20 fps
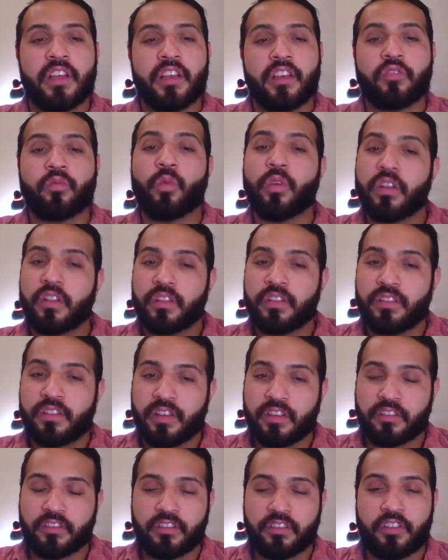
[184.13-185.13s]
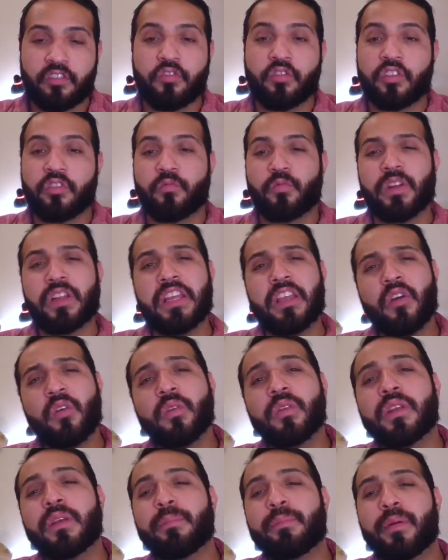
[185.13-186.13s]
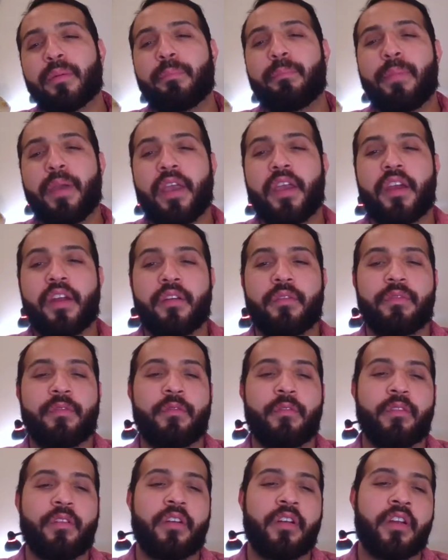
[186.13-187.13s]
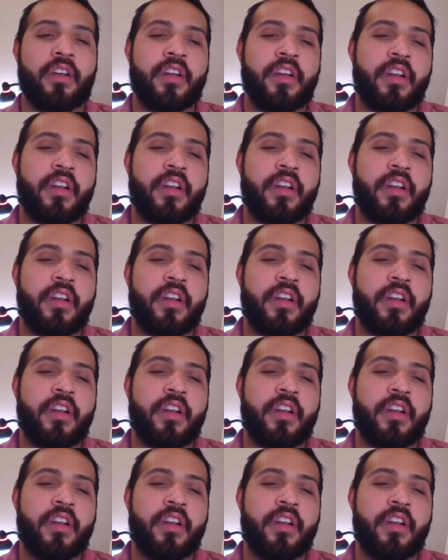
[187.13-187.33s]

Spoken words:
is one of these sections that you can really only prepare for.